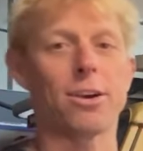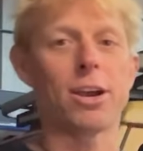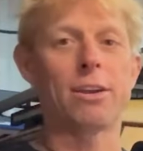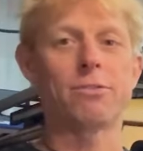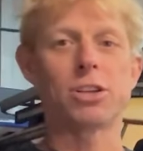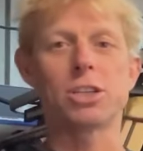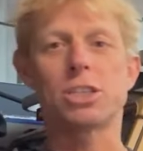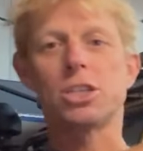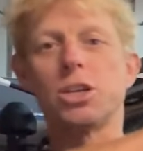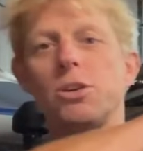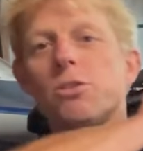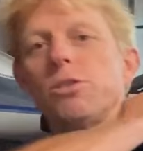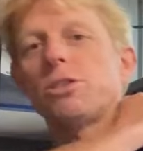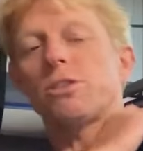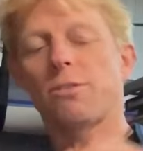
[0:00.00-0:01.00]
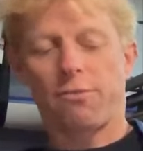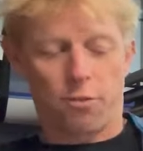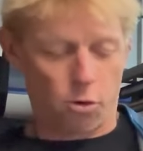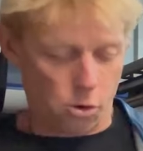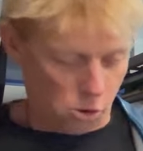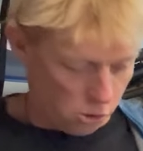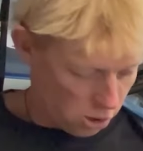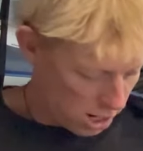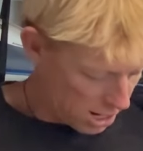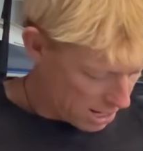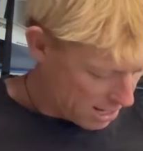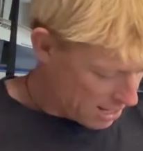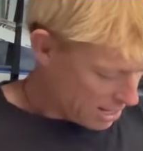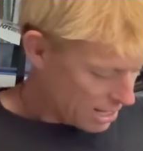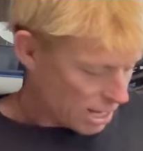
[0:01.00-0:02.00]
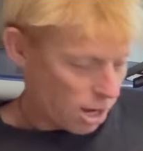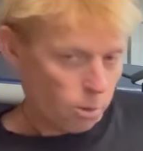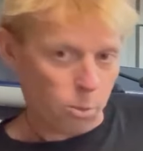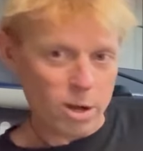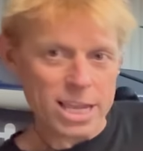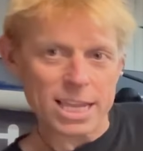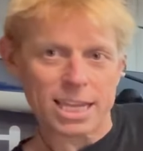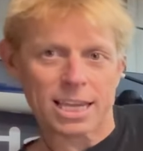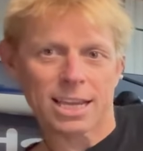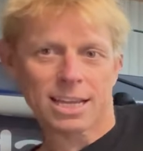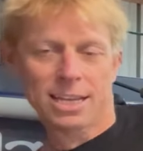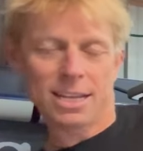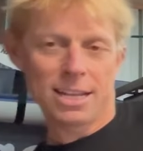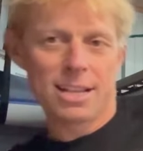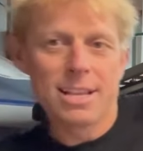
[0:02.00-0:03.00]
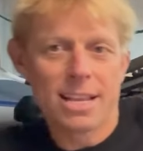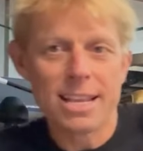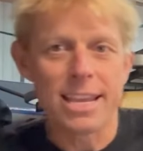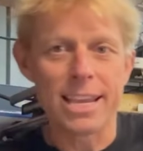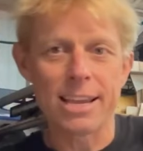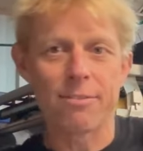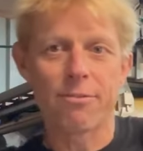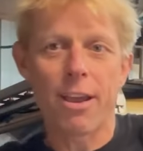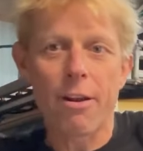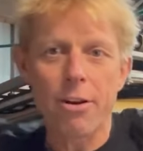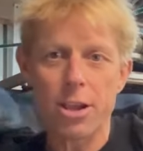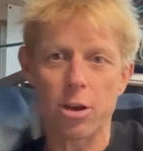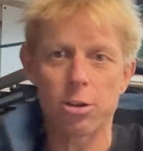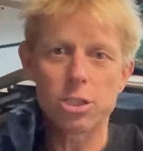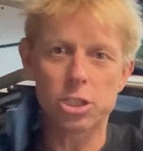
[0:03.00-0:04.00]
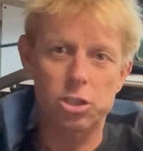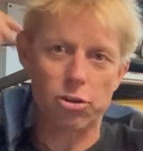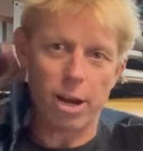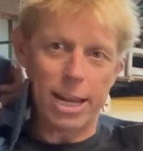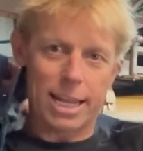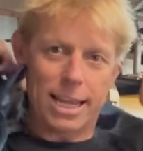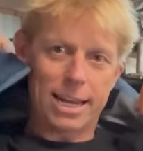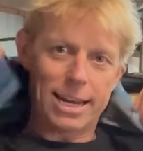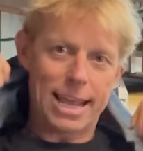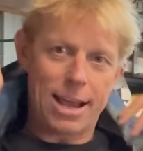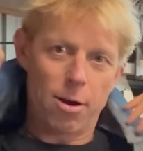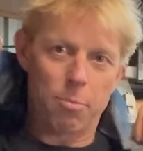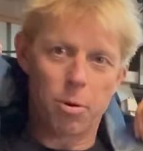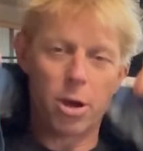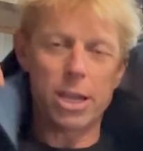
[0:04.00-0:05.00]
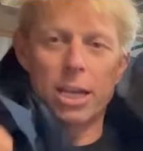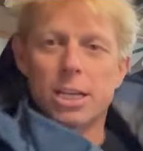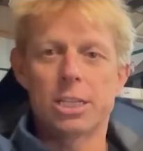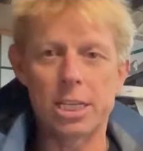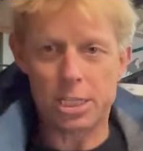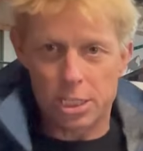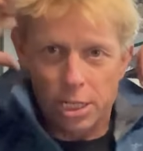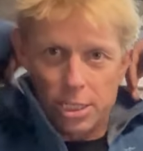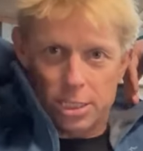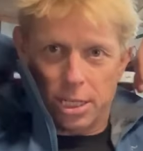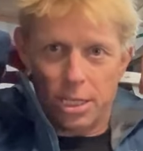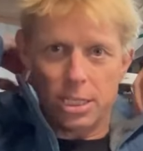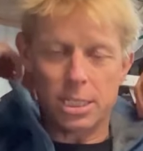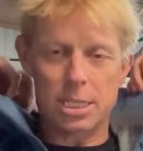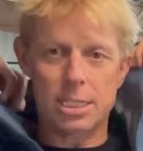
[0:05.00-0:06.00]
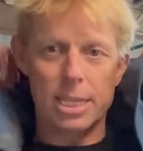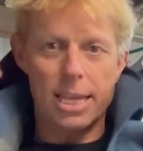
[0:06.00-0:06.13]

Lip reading: that I just used for a week in very Australian alpine conditions. So this is